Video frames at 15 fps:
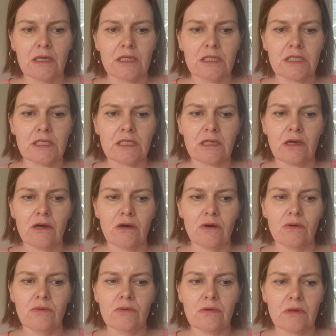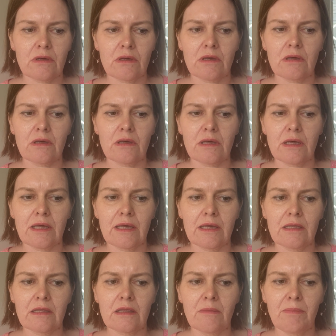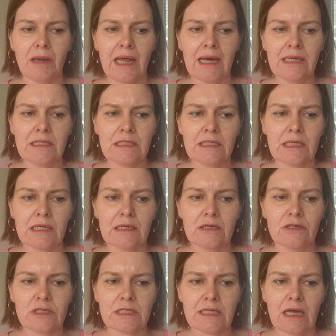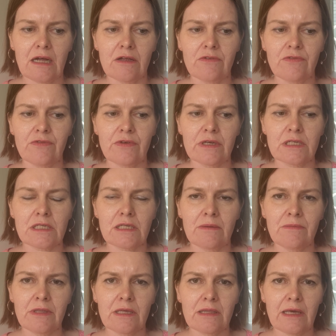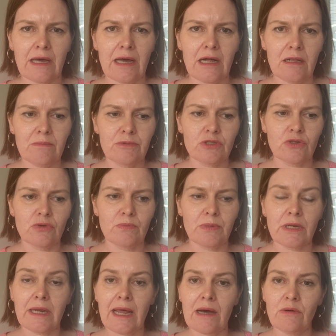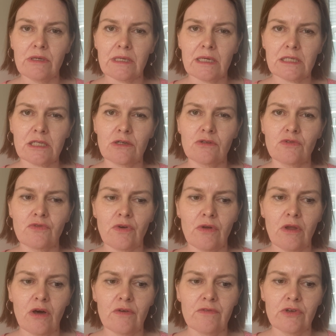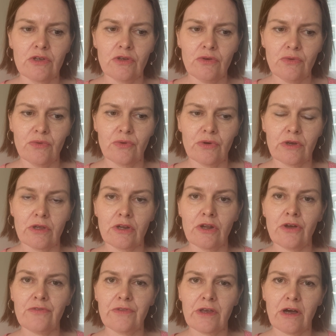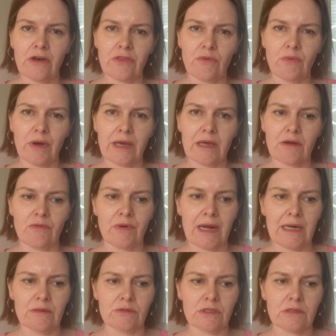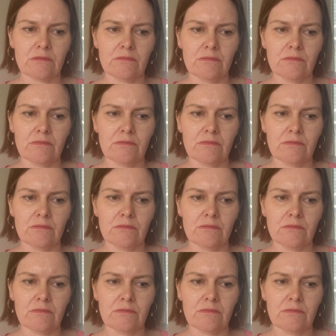So the blinding yourself is something that helps you, but now it has control over you, not the other way around.